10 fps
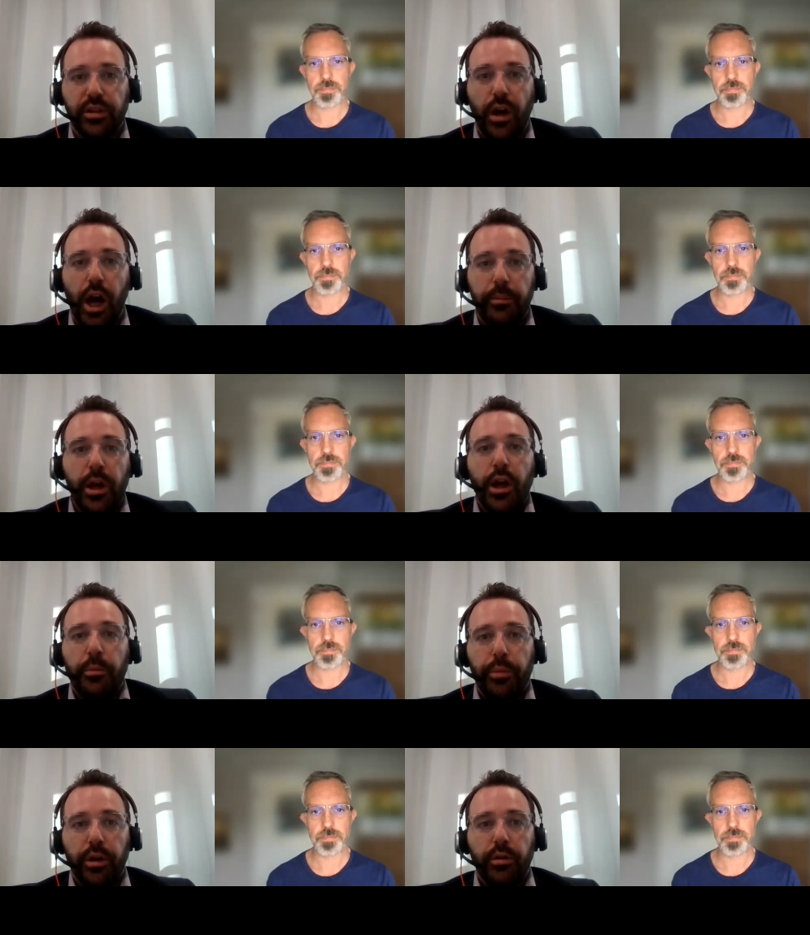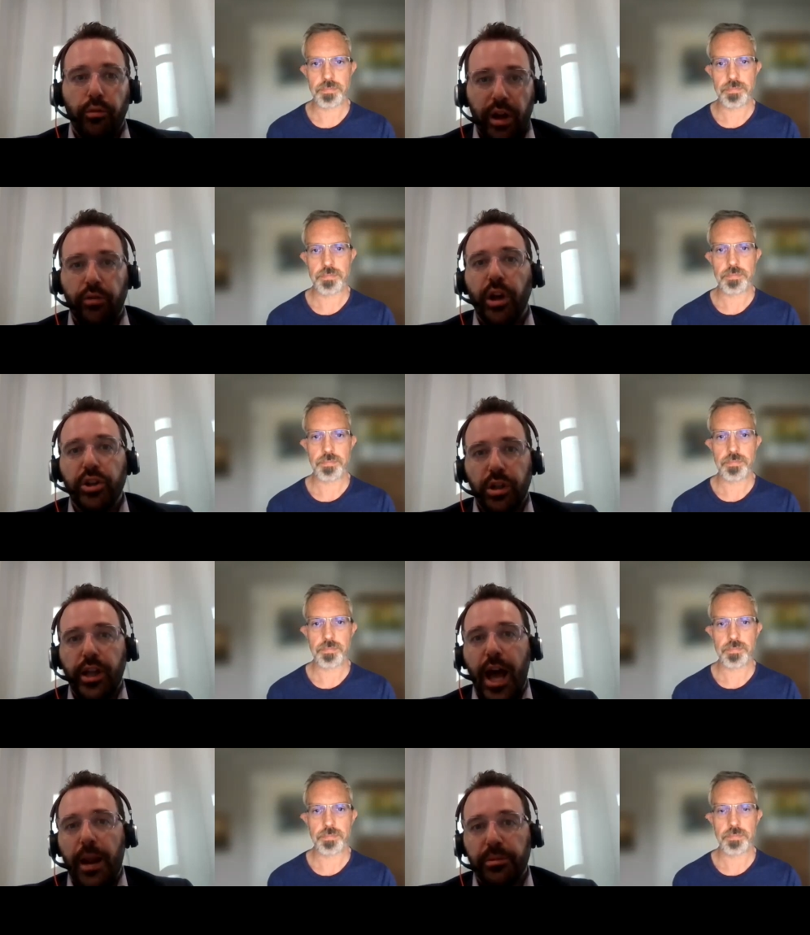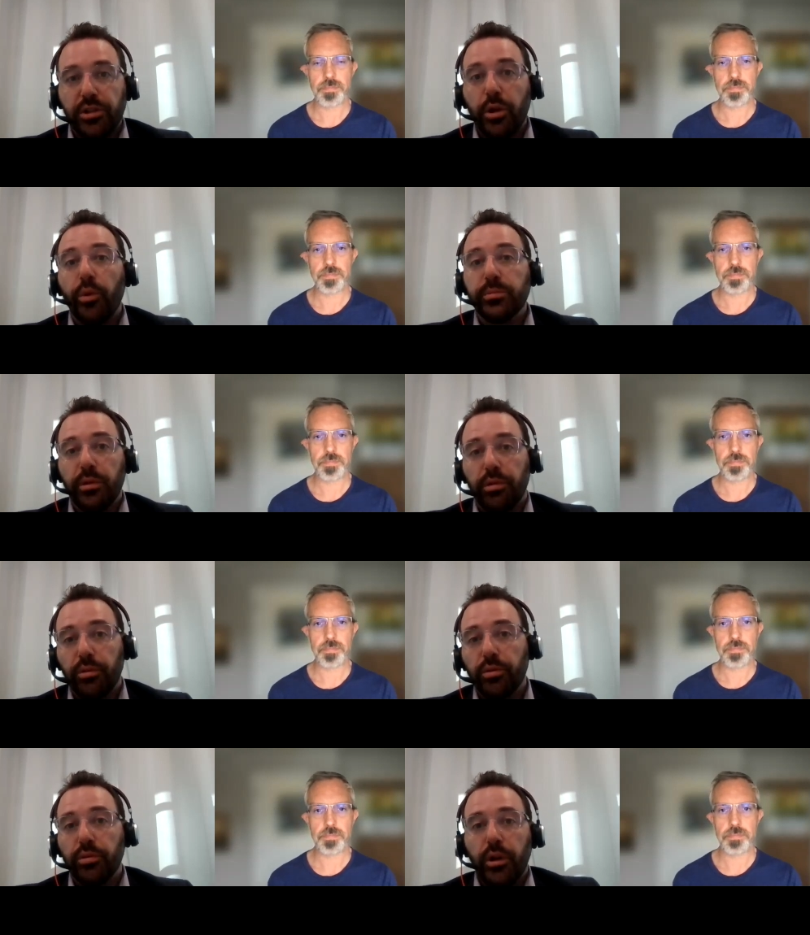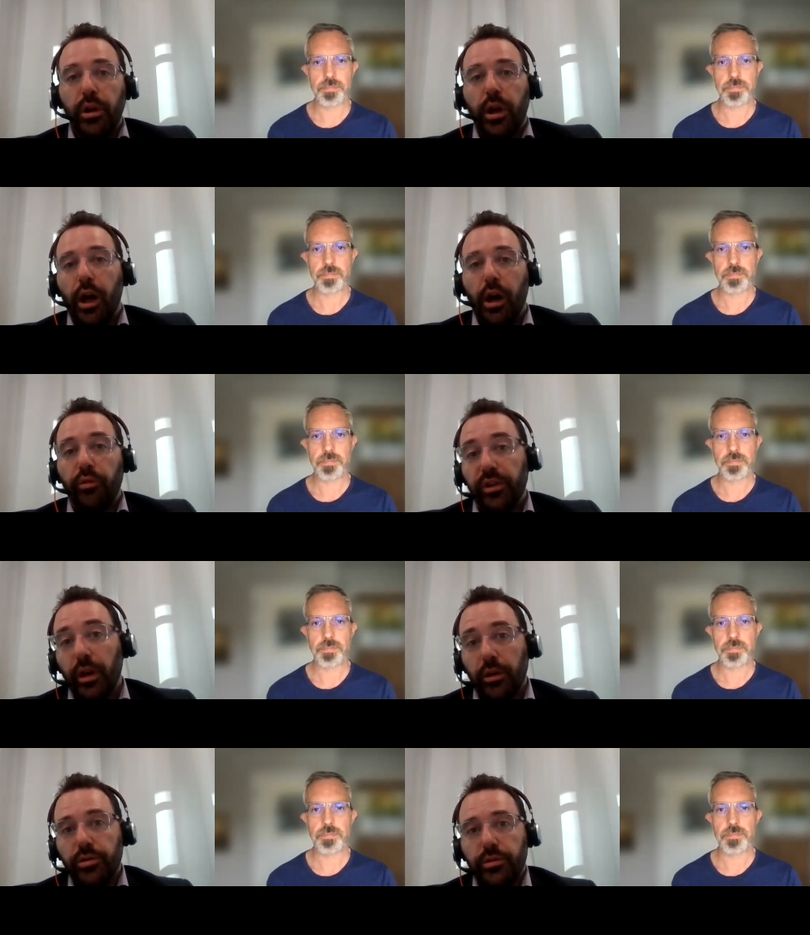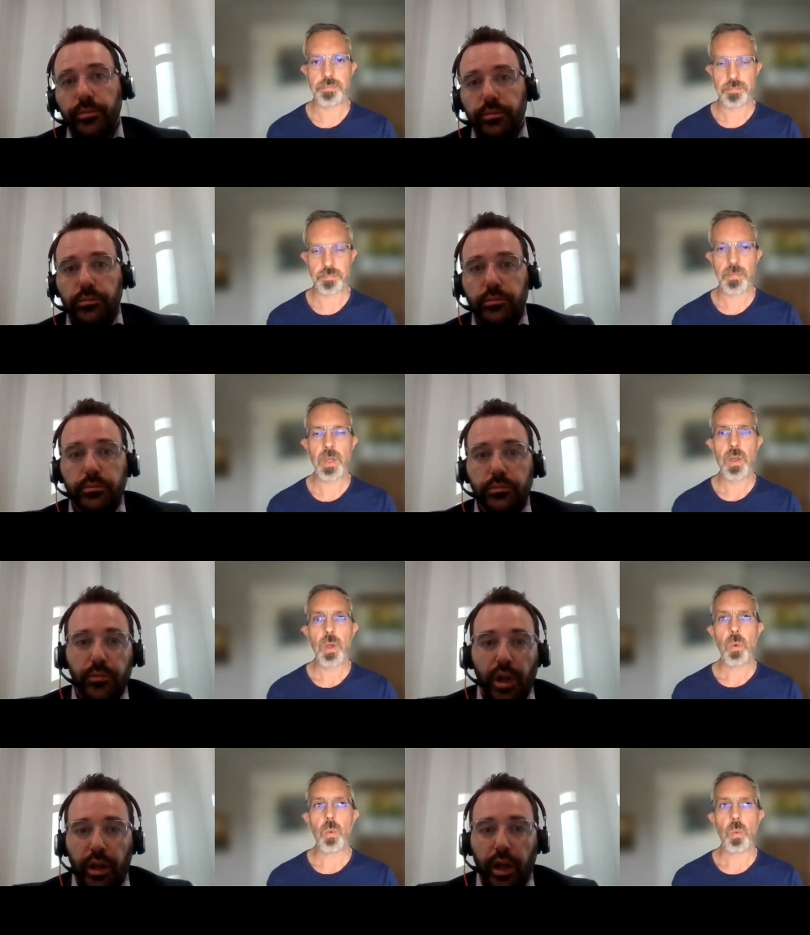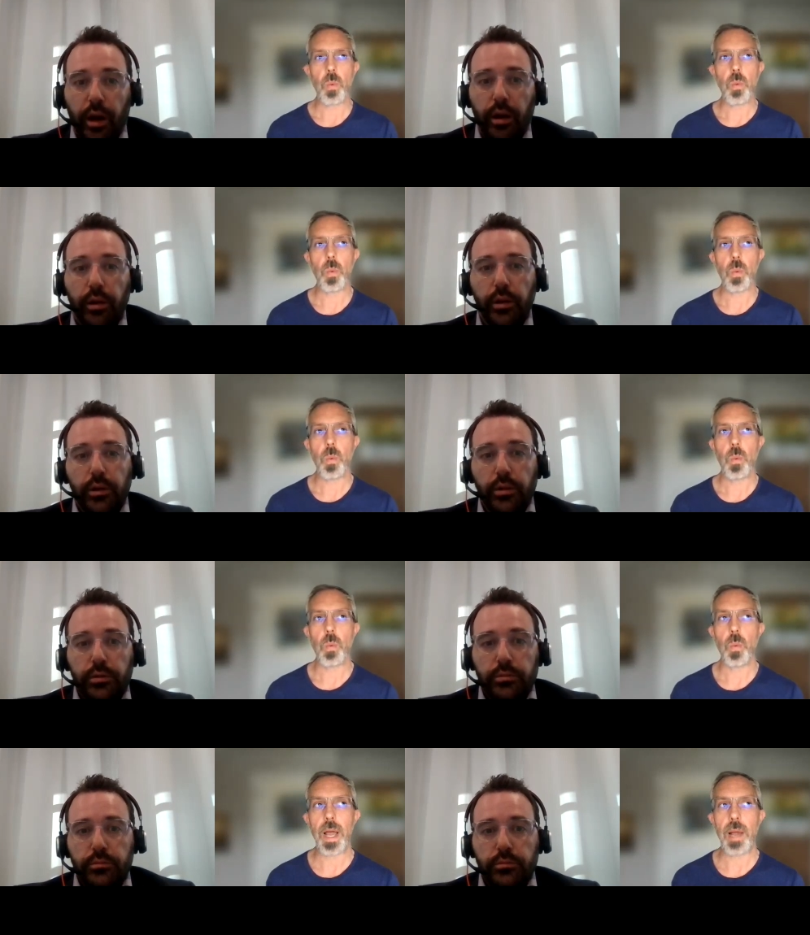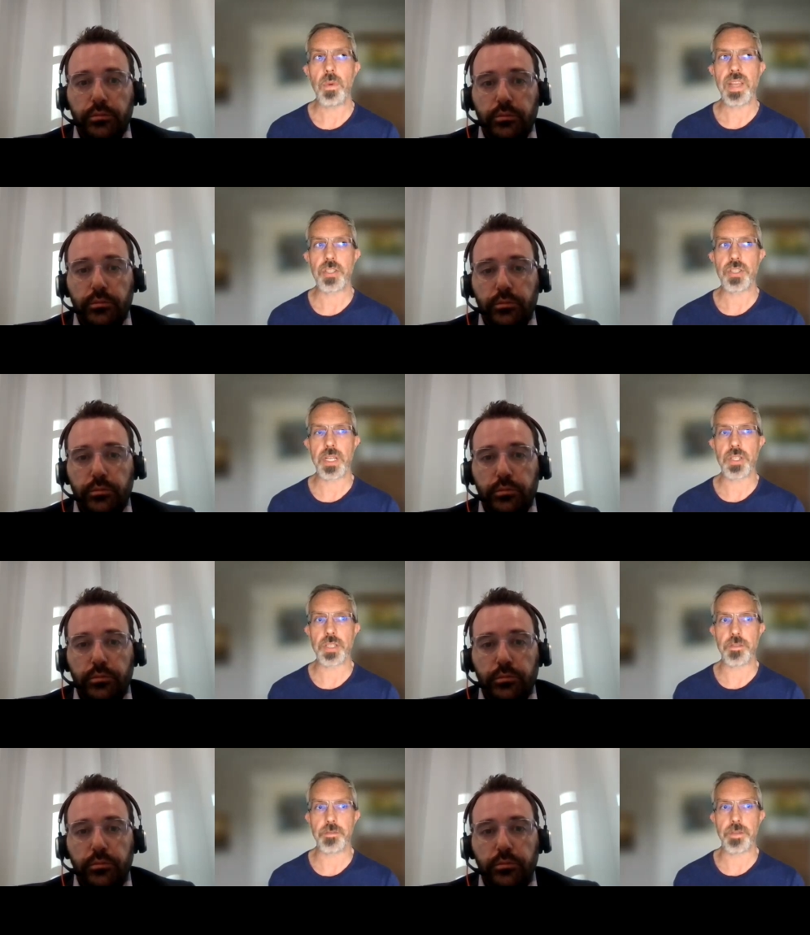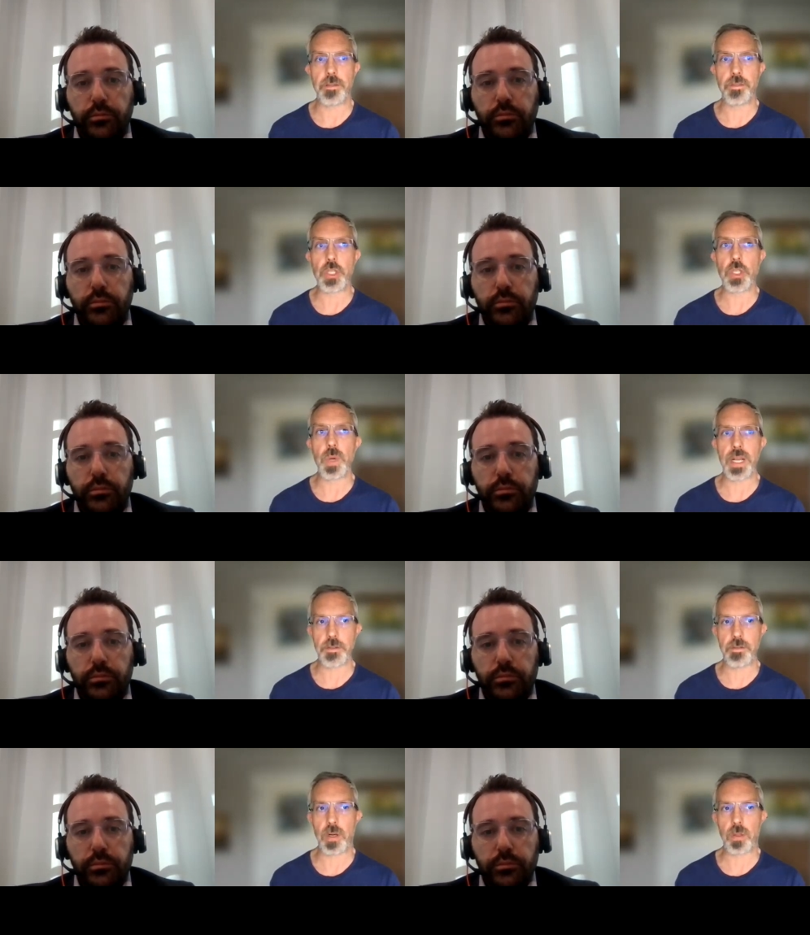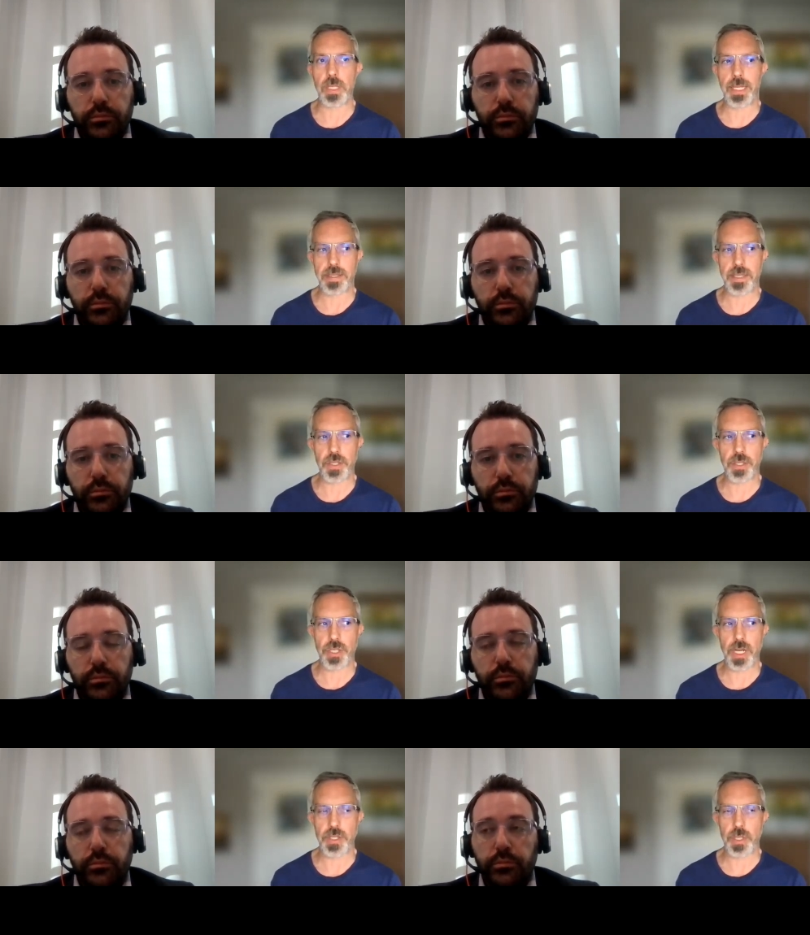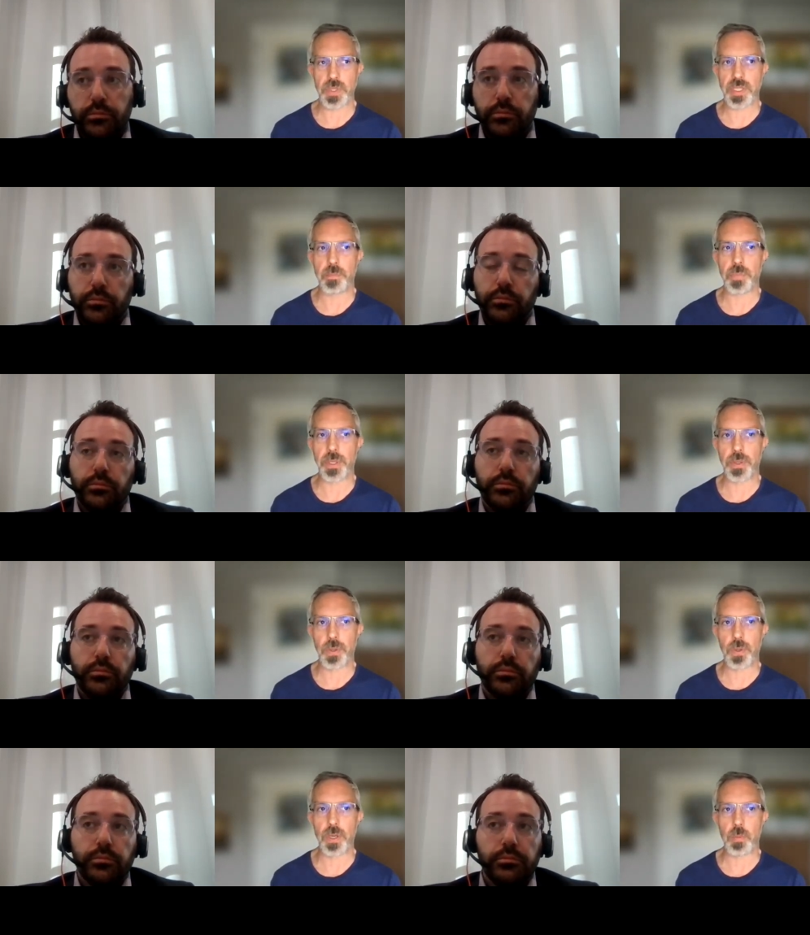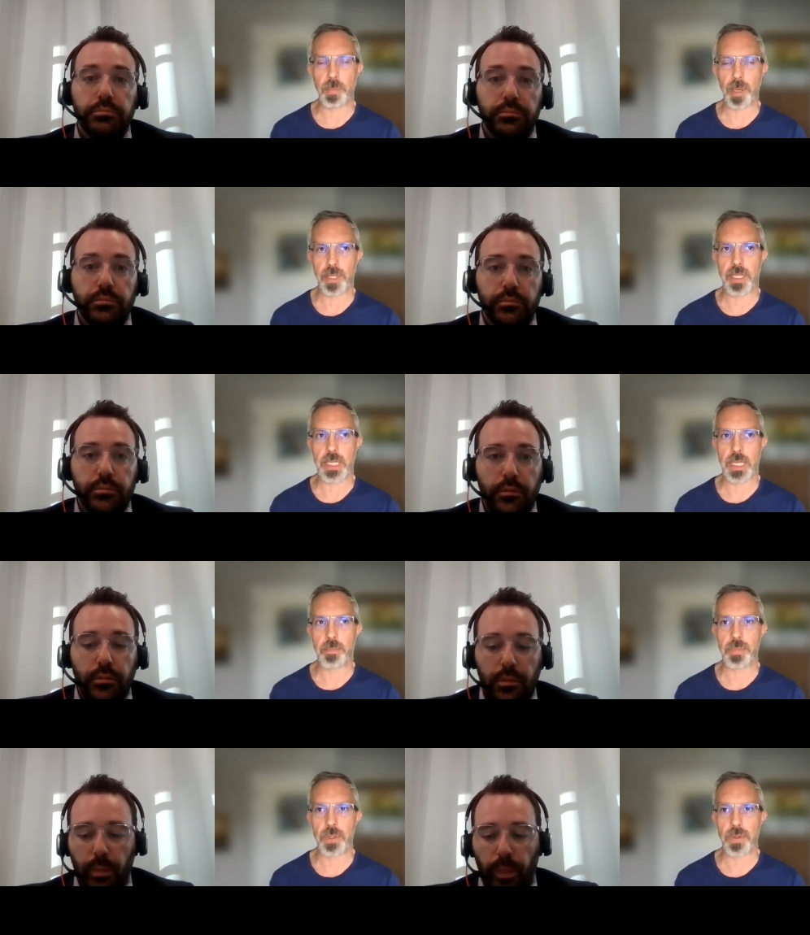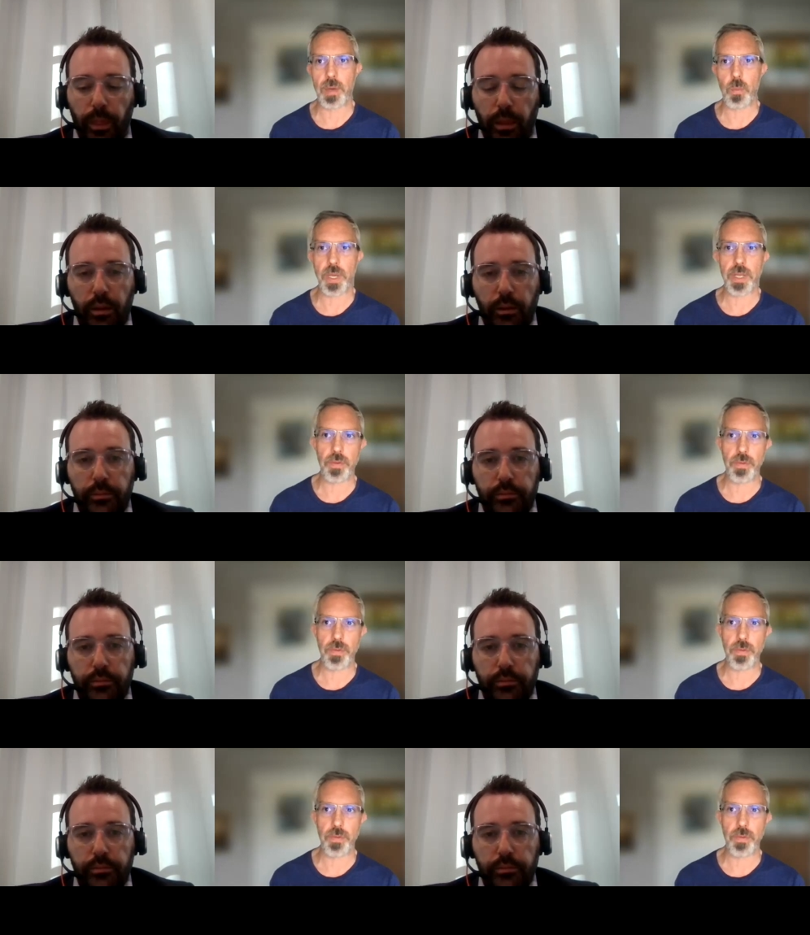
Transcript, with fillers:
Speaker 1: time. But recreational cannabis has always been through uh, retailers in Canada.
Speaker 2: How would that change if if U S federal legalization changed? There was a bill, a Republican-led bill that went